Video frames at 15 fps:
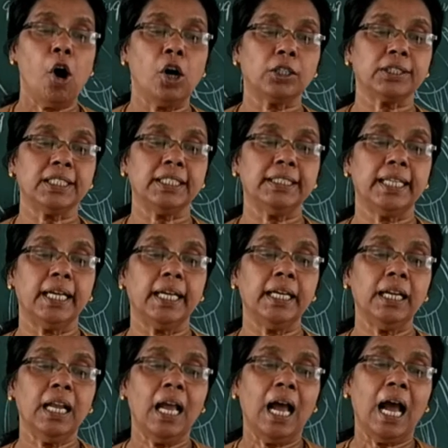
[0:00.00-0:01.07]
oxygen
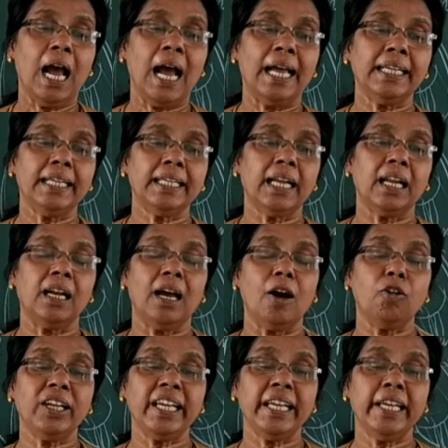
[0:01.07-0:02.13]
and it
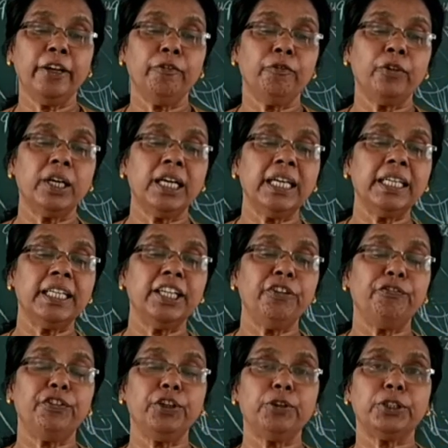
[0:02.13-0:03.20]
allows inward
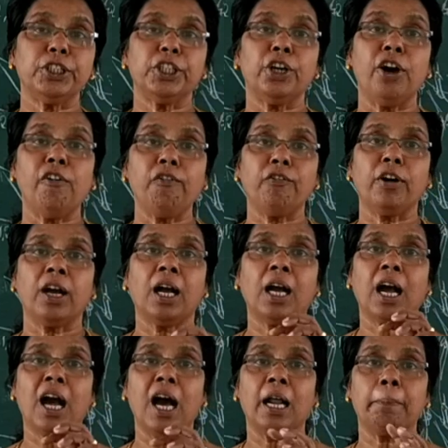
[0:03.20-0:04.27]
diffusion of
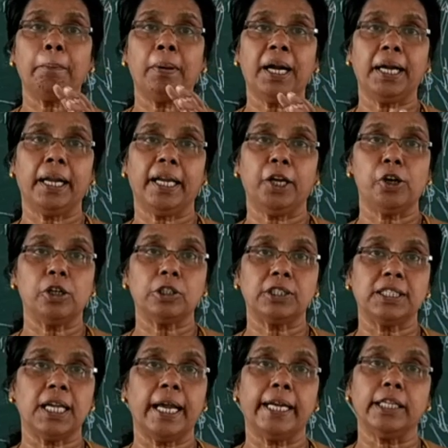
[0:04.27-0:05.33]
carbon
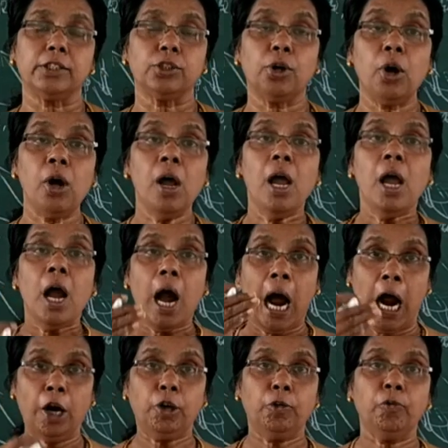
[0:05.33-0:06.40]
dioxide. So
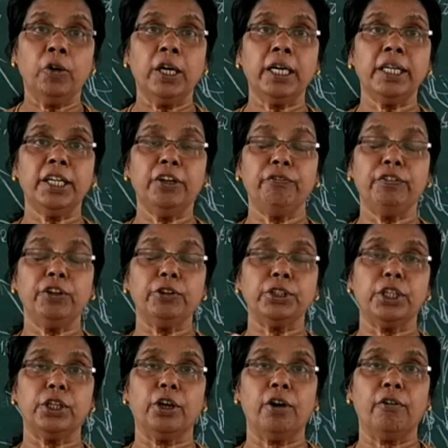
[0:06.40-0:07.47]
outward
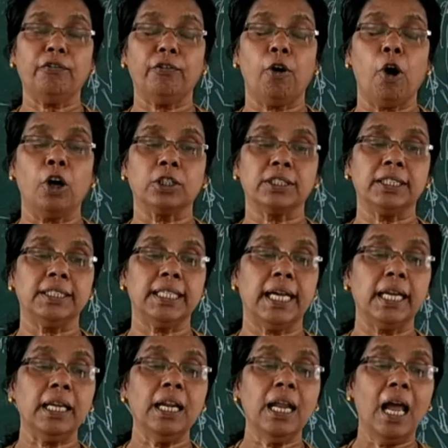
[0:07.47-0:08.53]
diffusion of oxygen